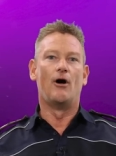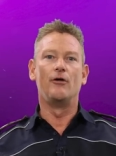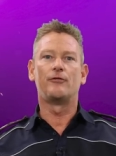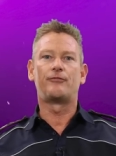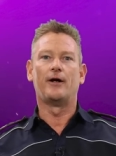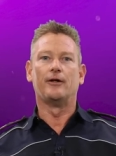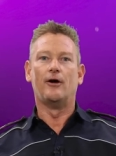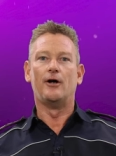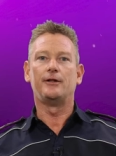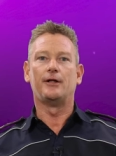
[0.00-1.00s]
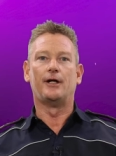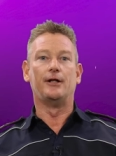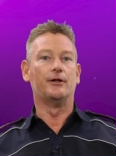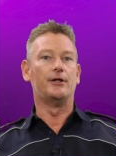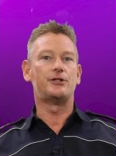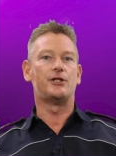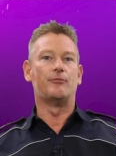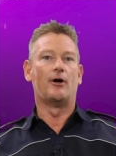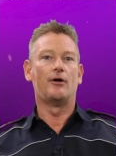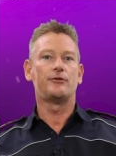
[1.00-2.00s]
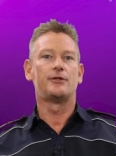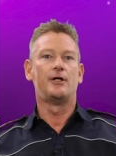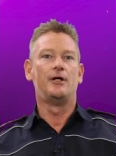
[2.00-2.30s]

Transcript: On the front line and in leadership roles,